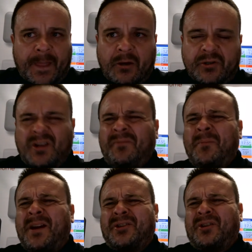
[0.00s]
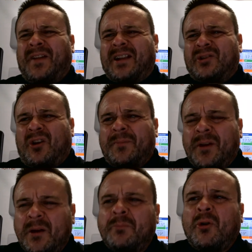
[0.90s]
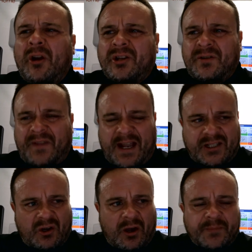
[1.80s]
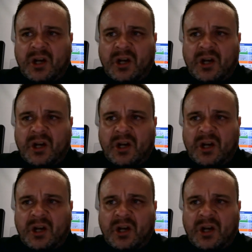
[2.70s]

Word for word: Or oh, information of that type, products of that type.